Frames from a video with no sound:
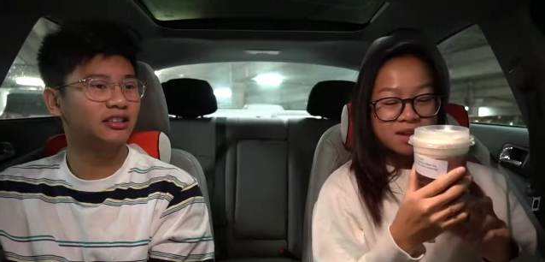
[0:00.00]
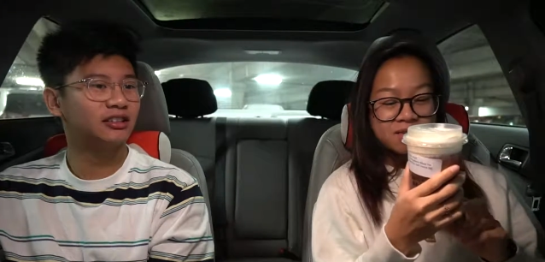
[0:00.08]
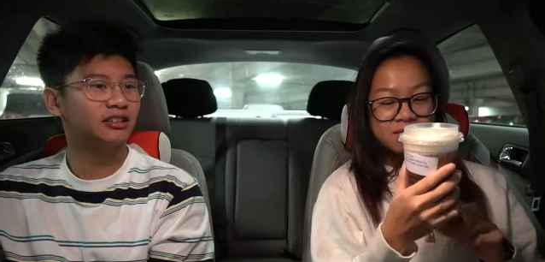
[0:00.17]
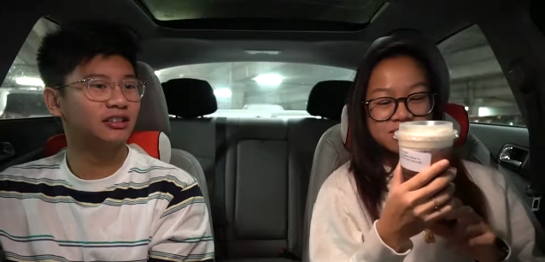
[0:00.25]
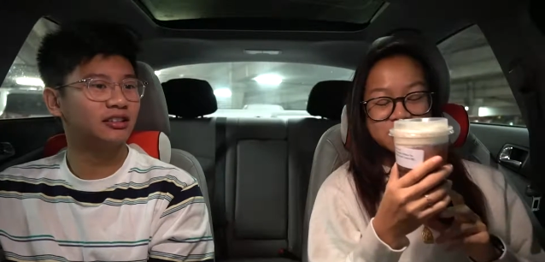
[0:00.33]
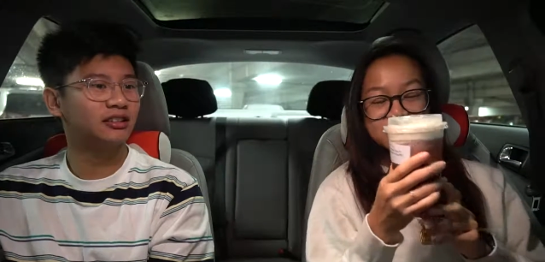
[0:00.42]

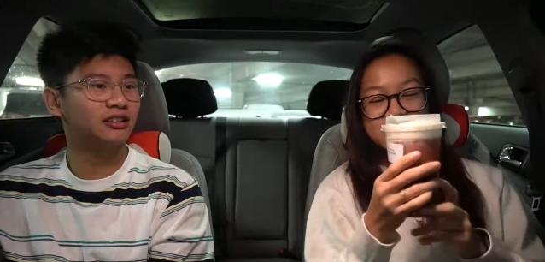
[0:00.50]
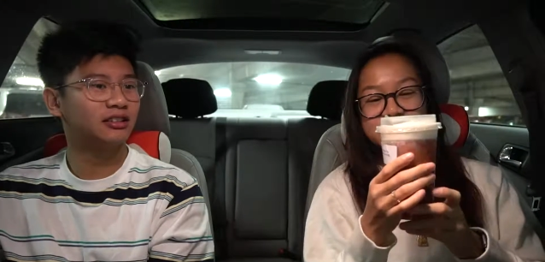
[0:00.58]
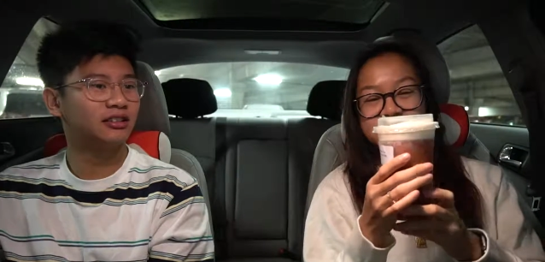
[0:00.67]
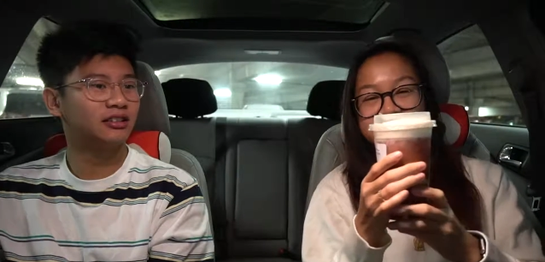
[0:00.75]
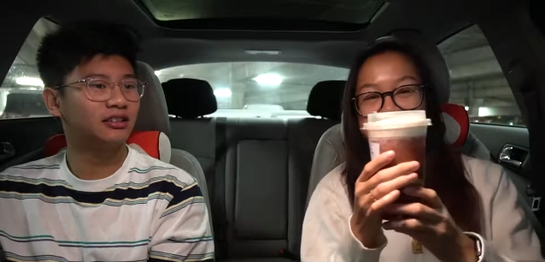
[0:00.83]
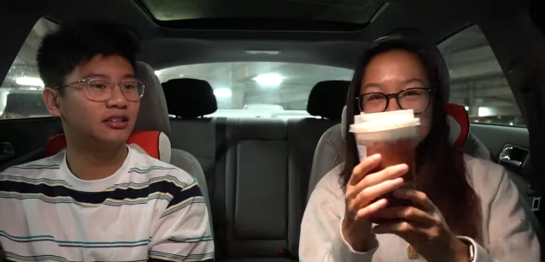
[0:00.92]
Speaker 1: First
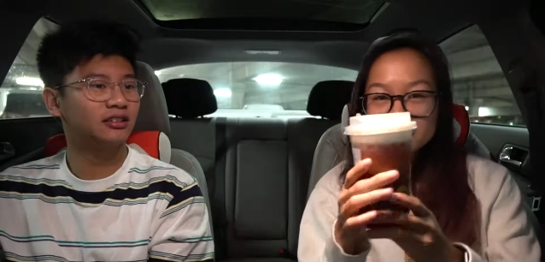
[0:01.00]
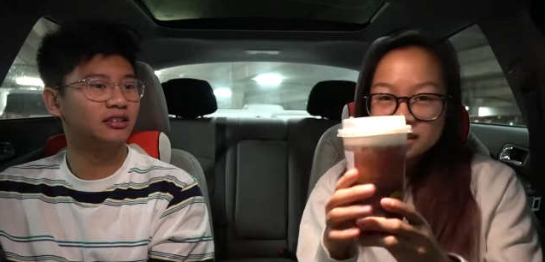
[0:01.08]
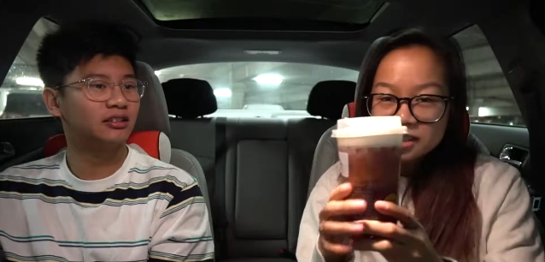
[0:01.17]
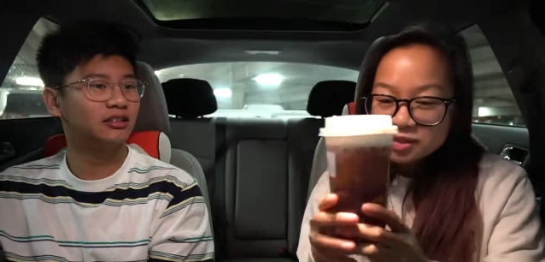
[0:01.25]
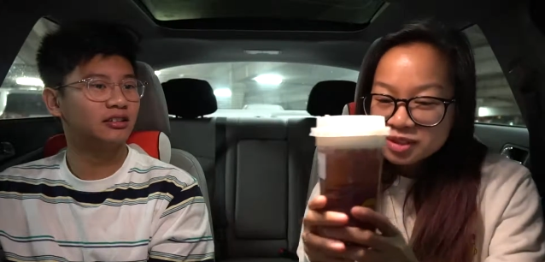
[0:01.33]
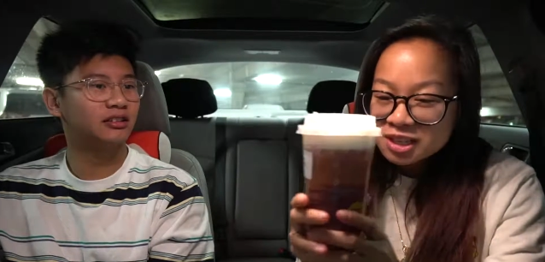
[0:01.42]
impression is it
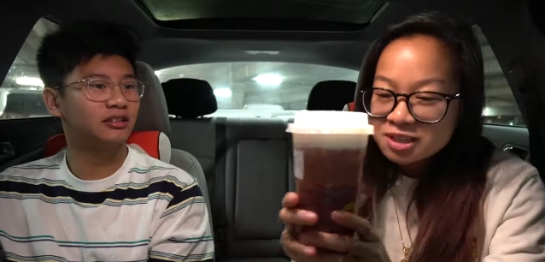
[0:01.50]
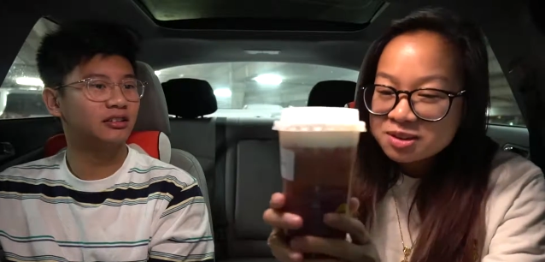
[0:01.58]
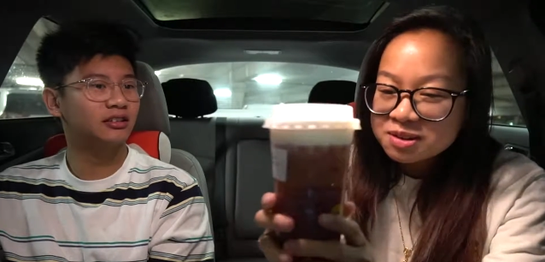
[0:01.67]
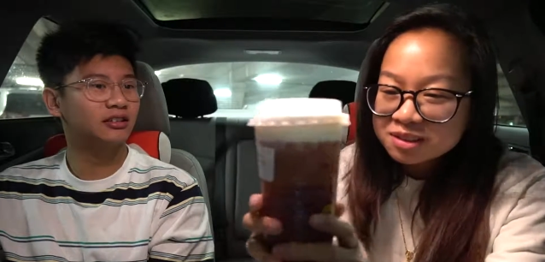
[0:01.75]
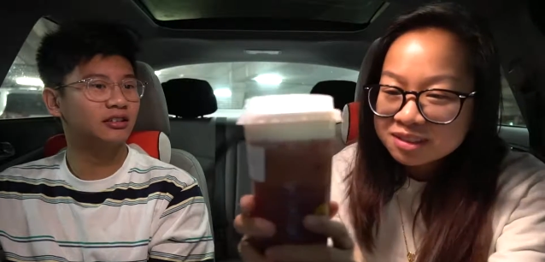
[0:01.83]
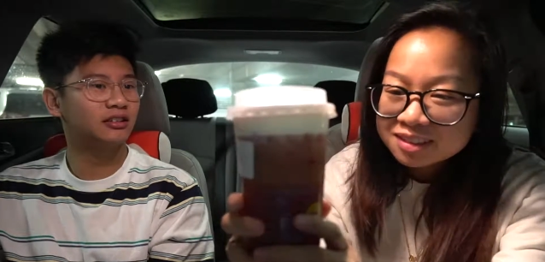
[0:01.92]
looks
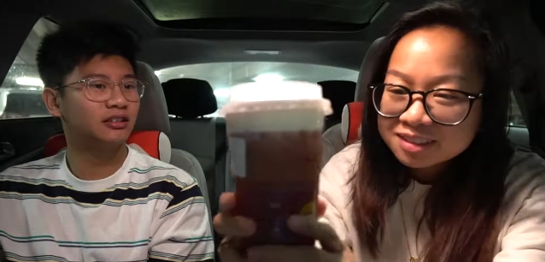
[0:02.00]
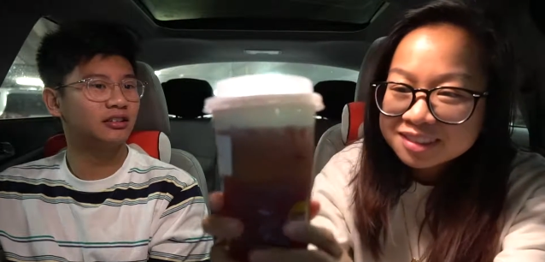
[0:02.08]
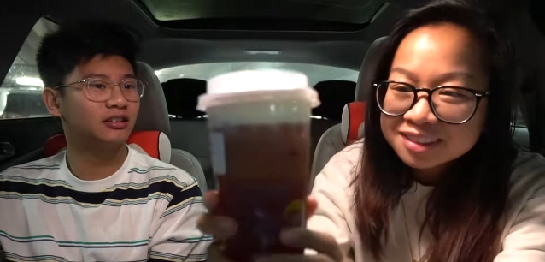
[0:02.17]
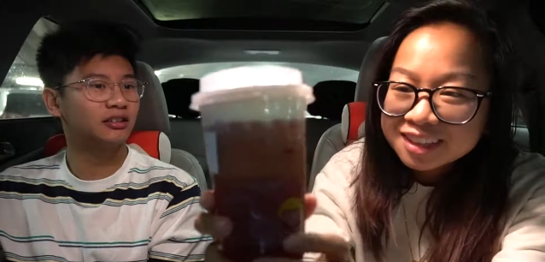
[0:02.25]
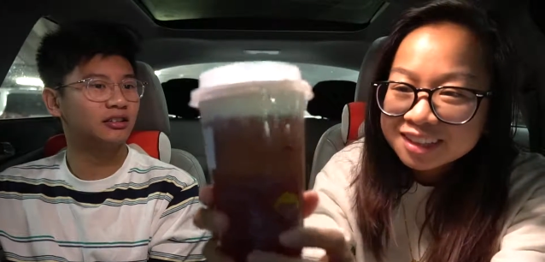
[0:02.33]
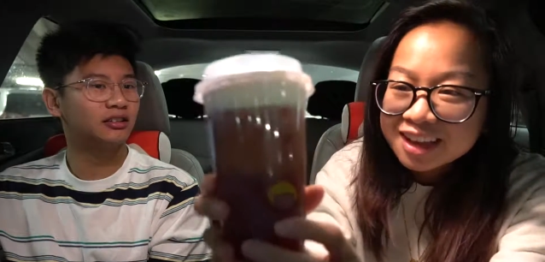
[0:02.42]
cute,
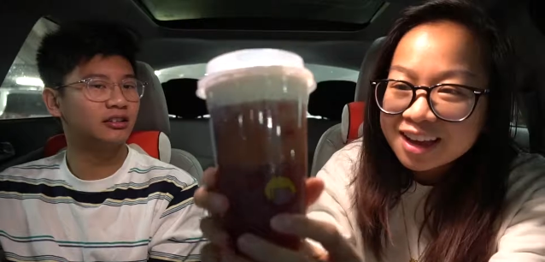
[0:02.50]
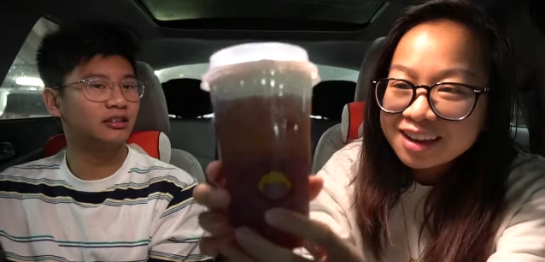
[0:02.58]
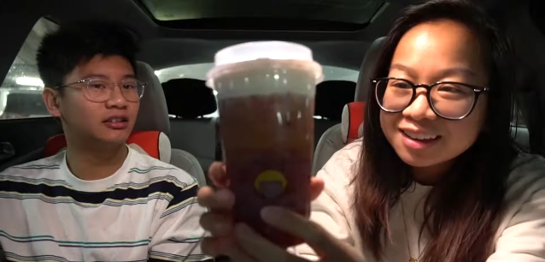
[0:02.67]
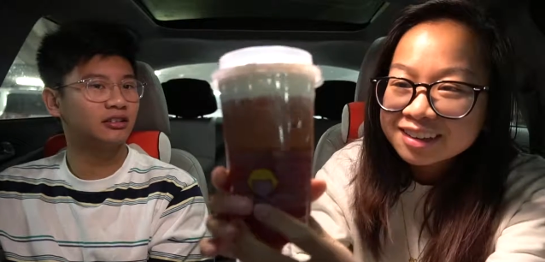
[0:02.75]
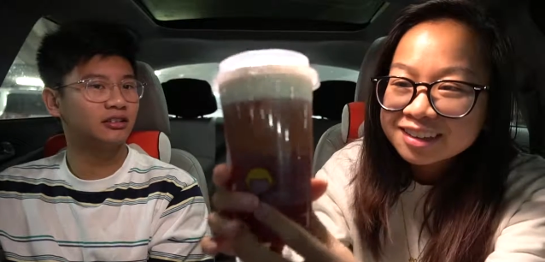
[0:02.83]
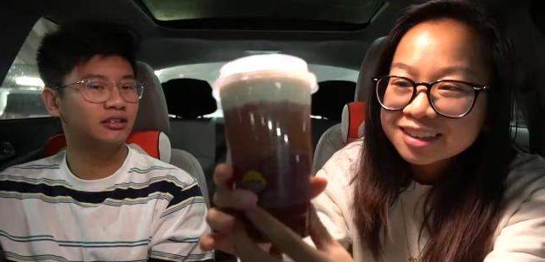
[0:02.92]
like
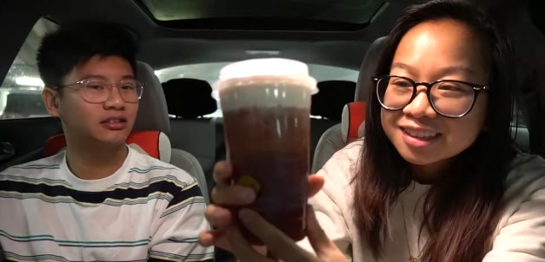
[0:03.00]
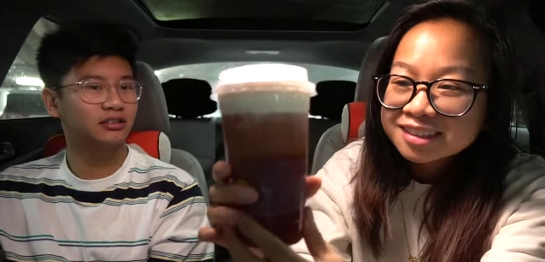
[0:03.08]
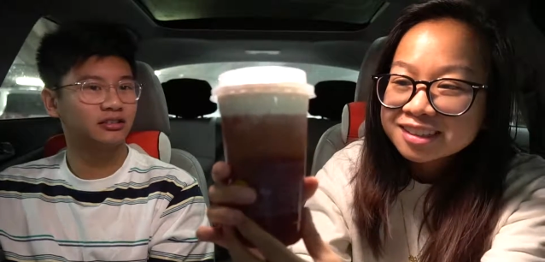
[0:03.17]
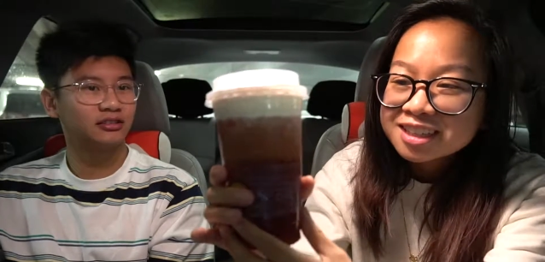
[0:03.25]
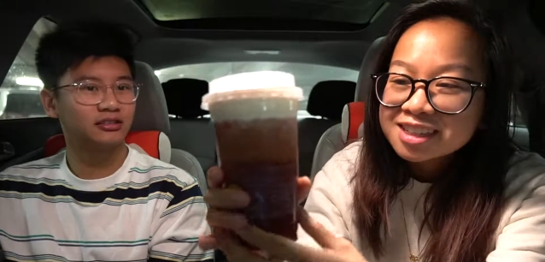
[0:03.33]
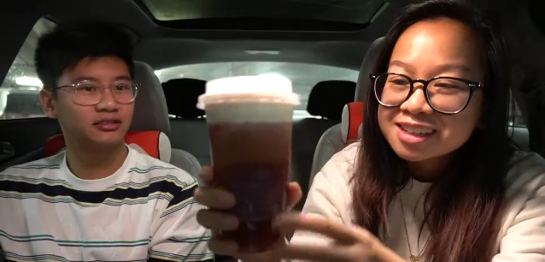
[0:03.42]
that.
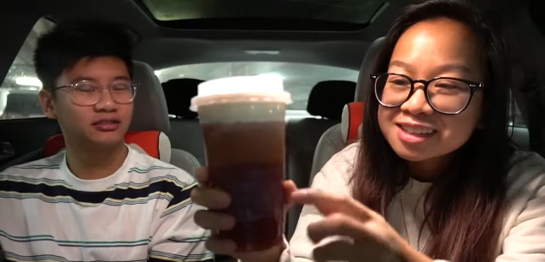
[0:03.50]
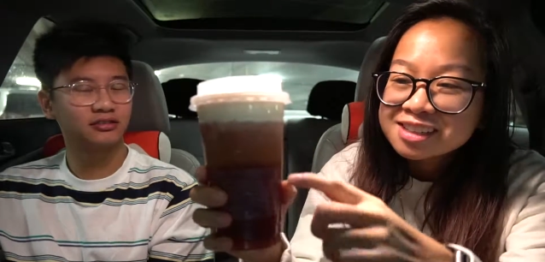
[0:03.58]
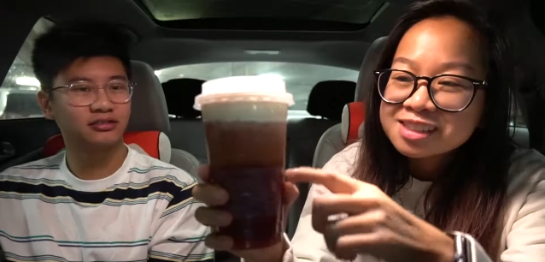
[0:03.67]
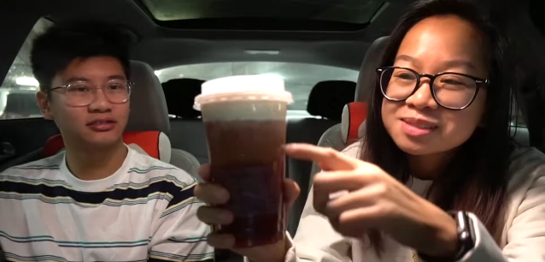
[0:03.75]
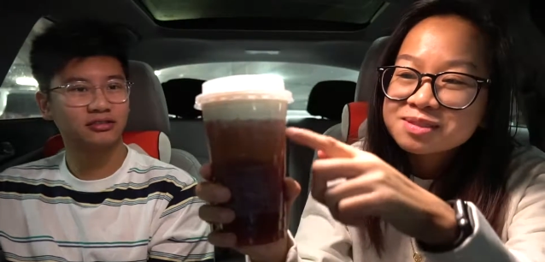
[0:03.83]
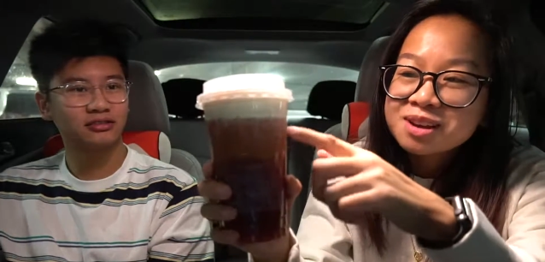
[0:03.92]
It's